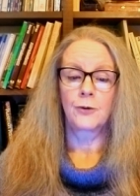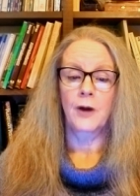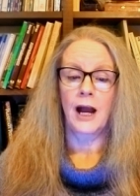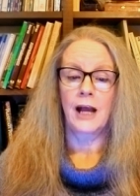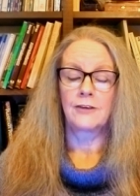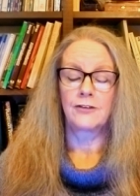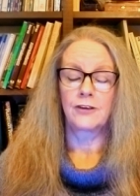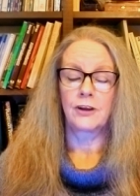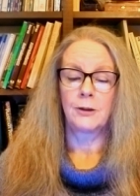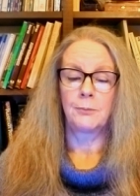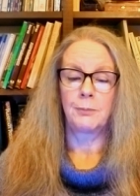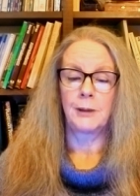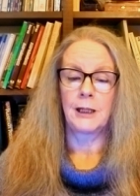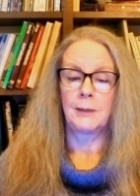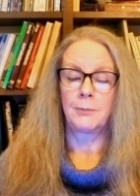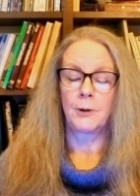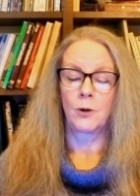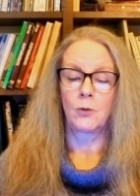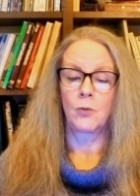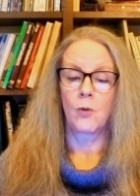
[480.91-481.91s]
rising
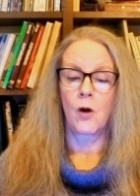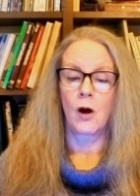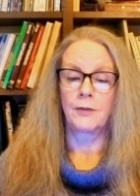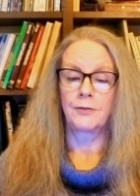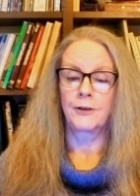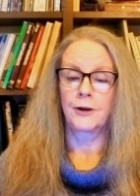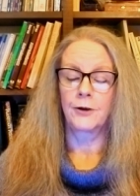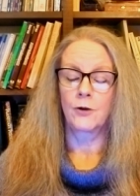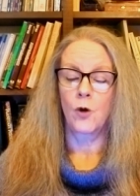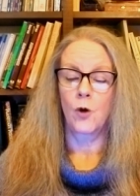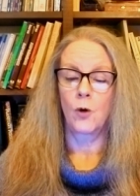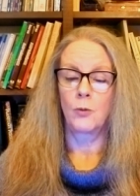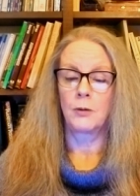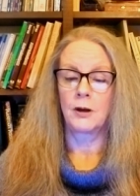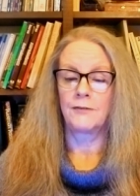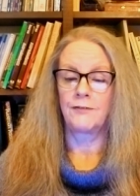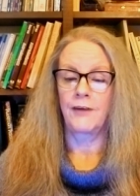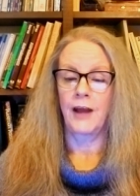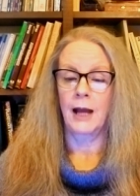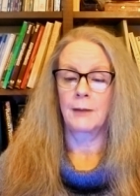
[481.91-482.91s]
people want their home
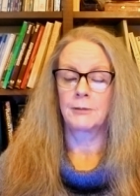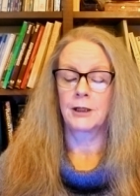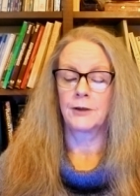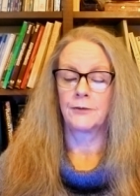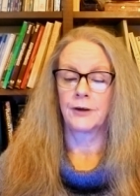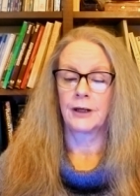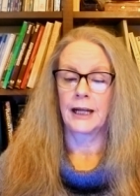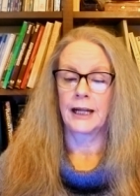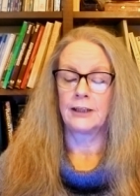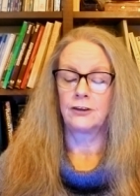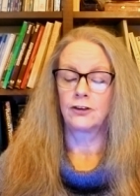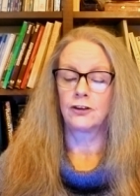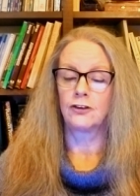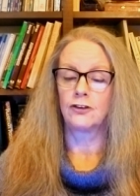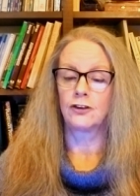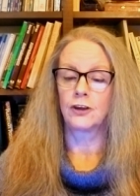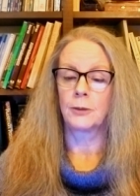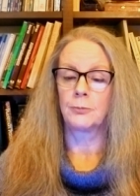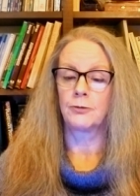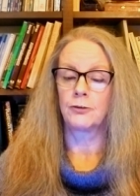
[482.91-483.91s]
and family
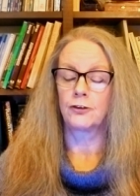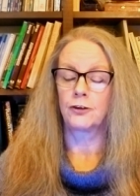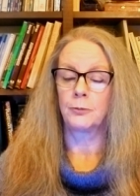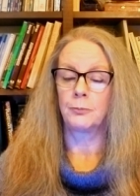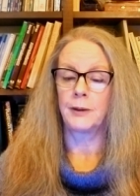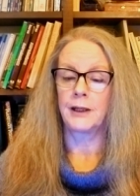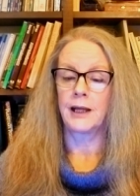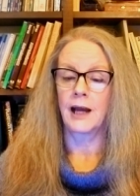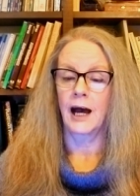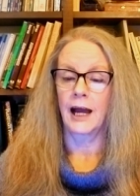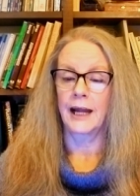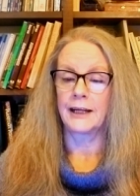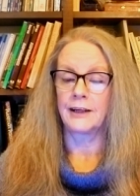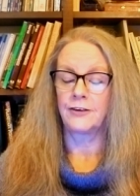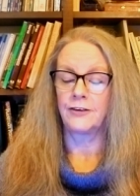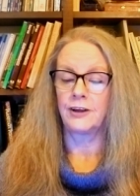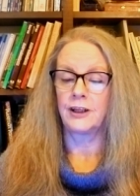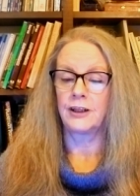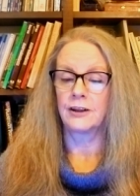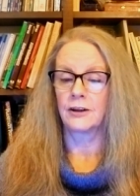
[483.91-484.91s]
relationships to be
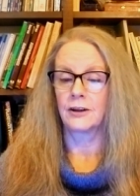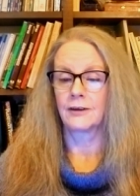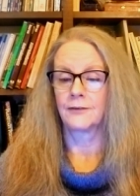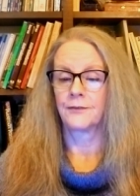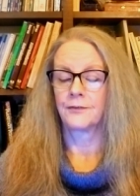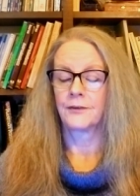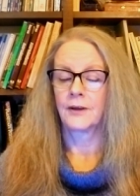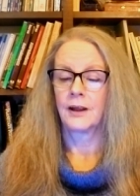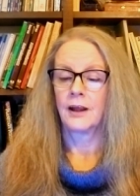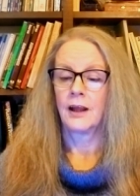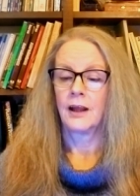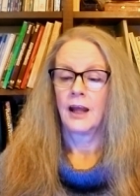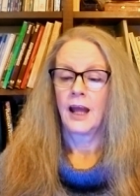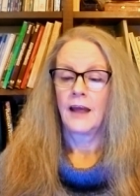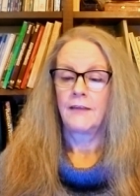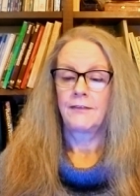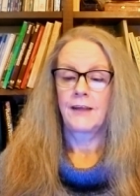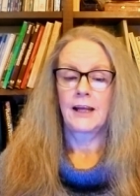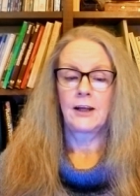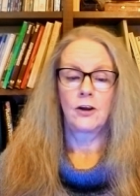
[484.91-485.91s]
ideal.
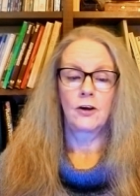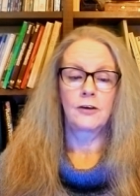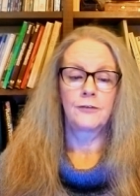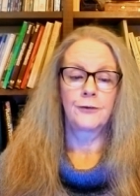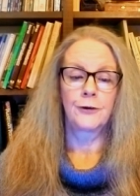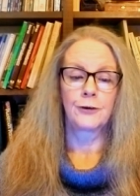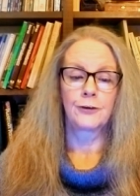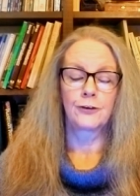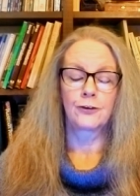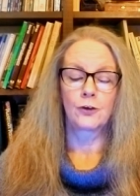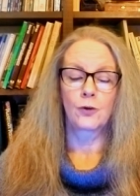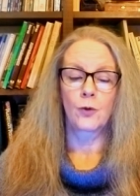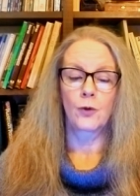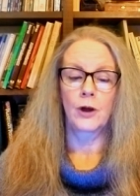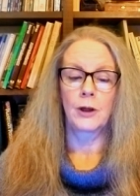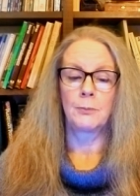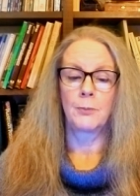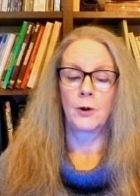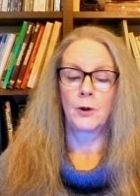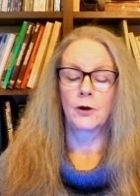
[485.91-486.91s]
They look for
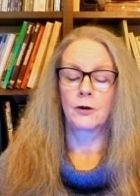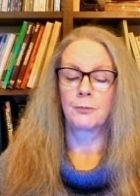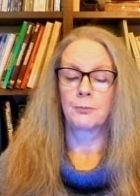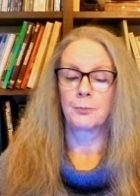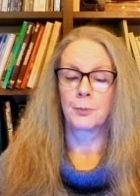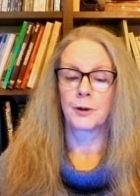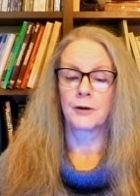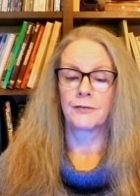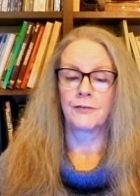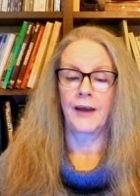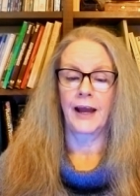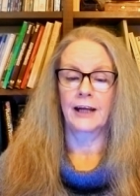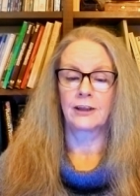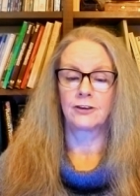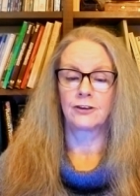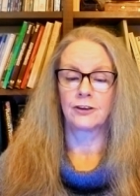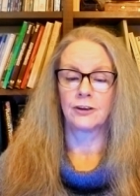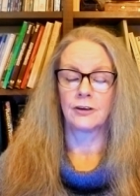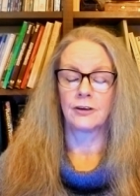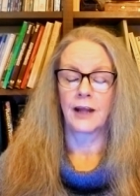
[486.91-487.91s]
storybook
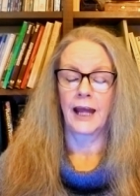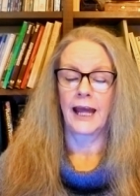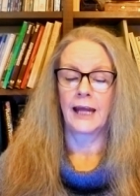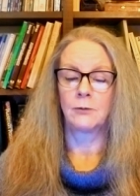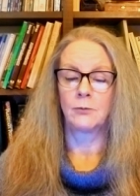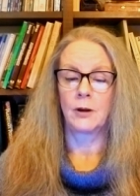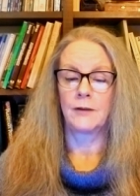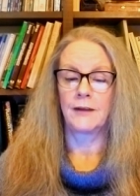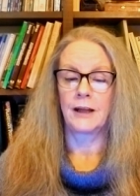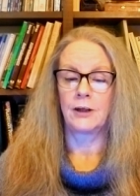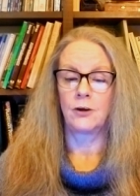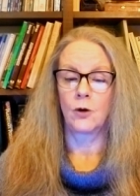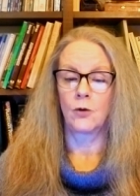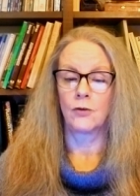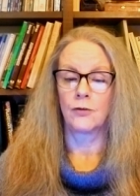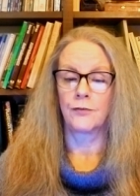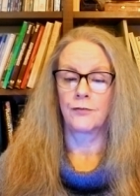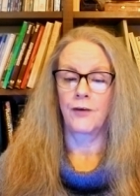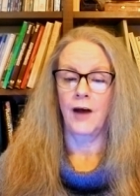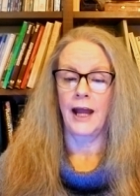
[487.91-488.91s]
perfection, and when they
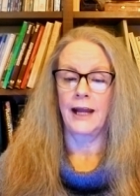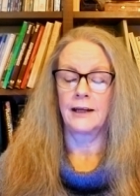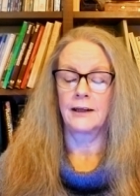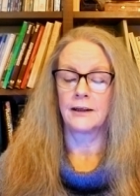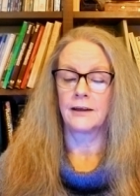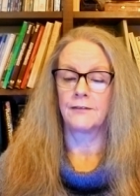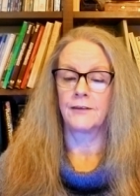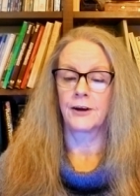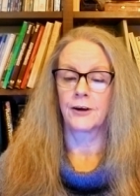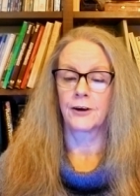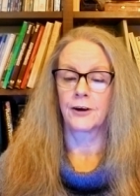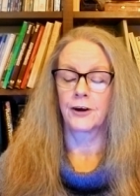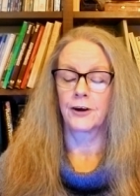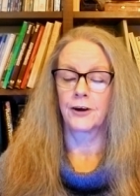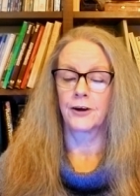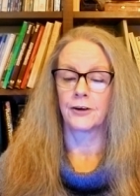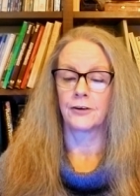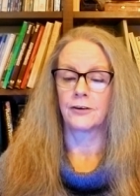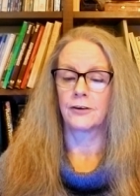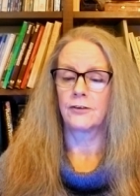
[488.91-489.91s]
don't find it, they're
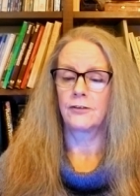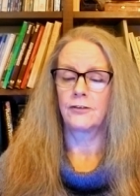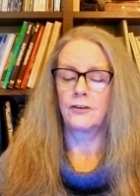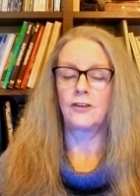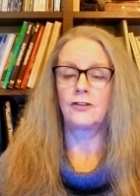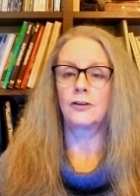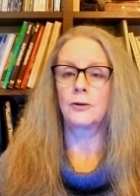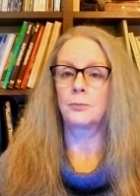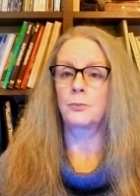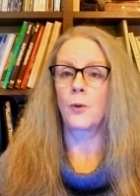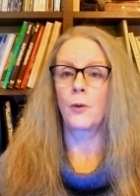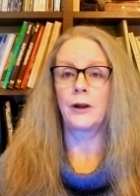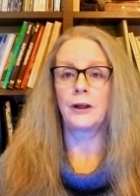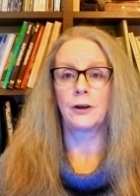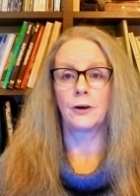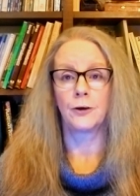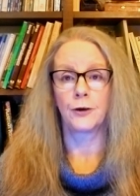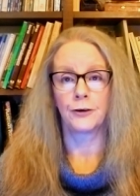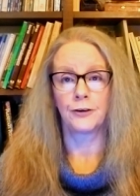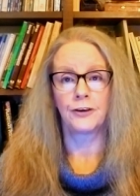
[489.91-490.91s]
hurt,
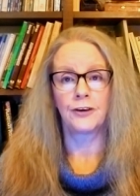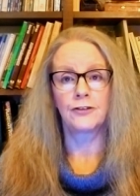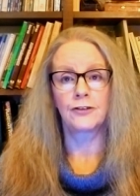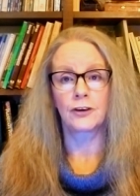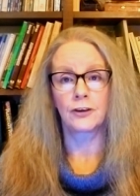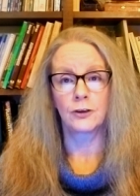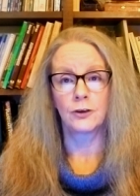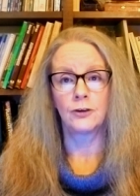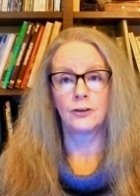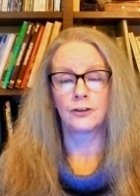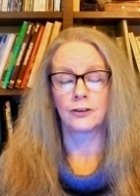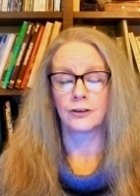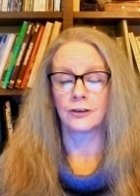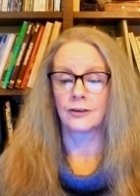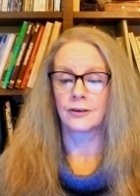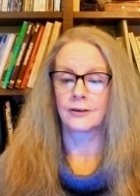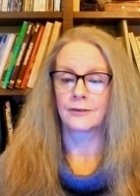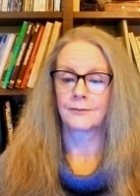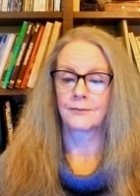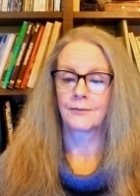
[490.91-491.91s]
disappointed, or
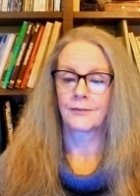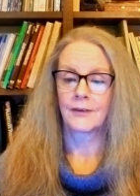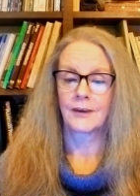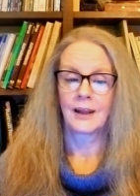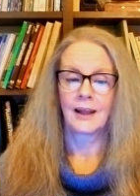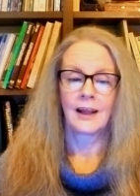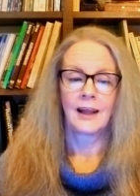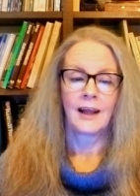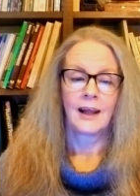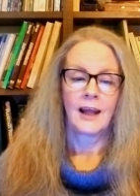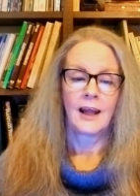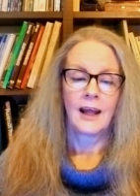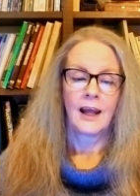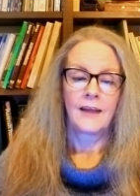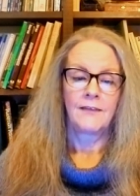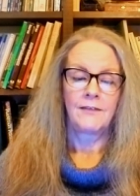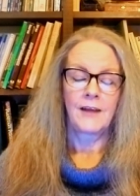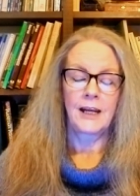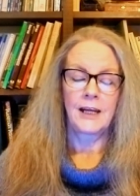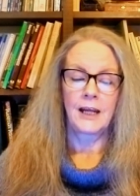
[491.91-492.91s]
disillusioned.
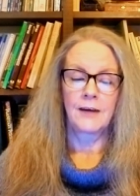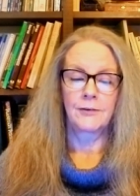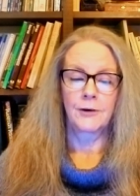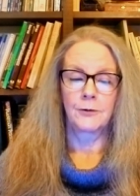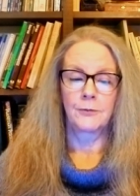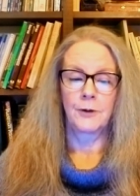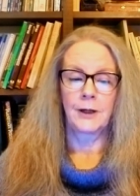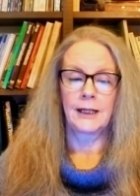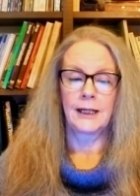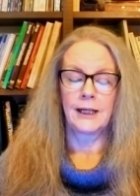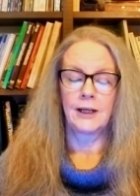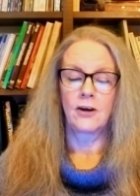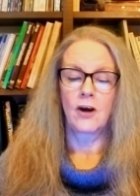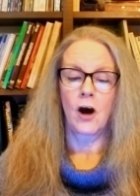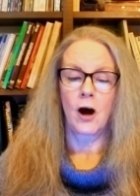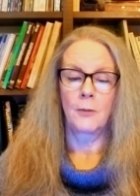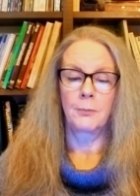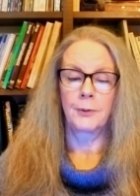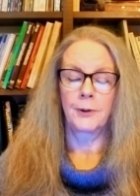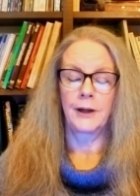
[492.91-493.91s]
They never really
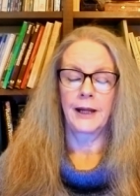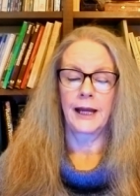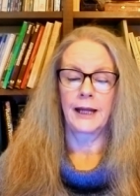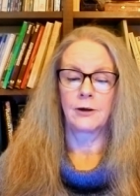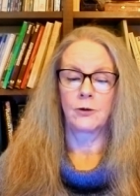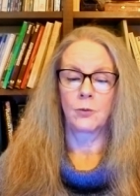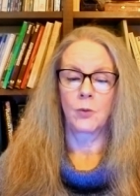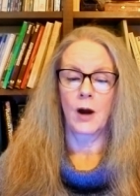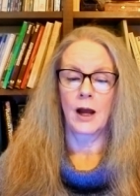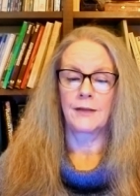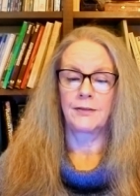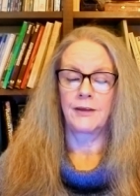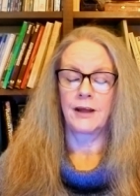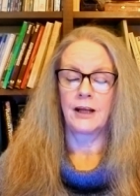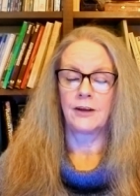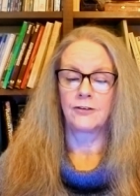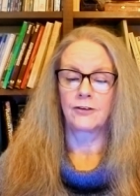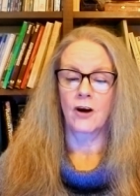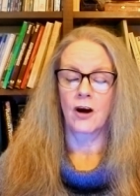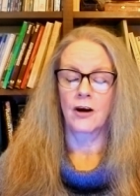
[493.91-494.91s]
comprehend why
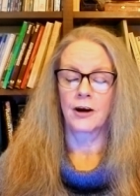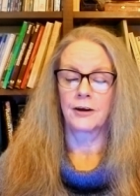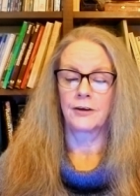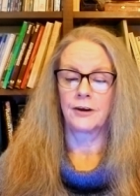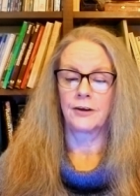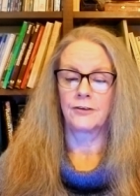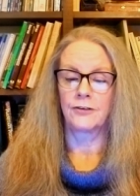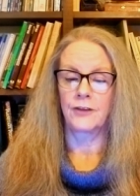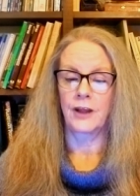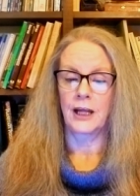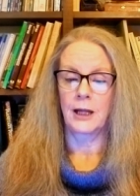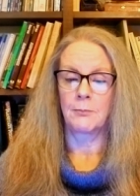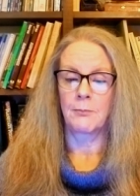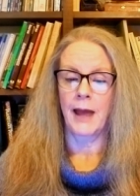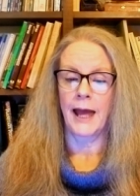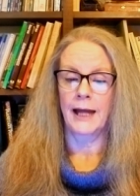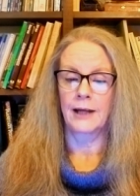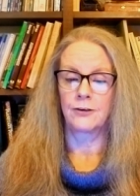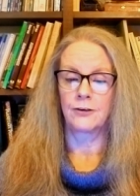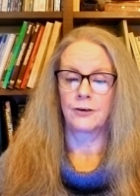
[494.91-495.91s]
things aren't as they
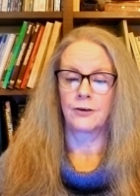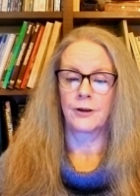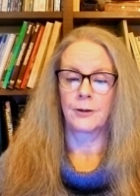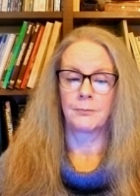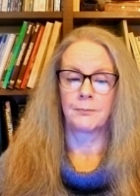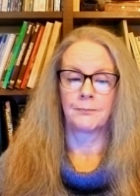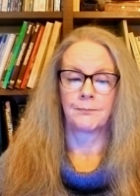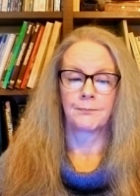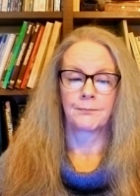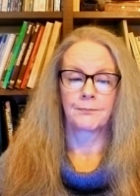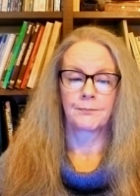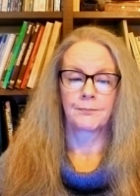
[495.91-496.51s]
imagine them.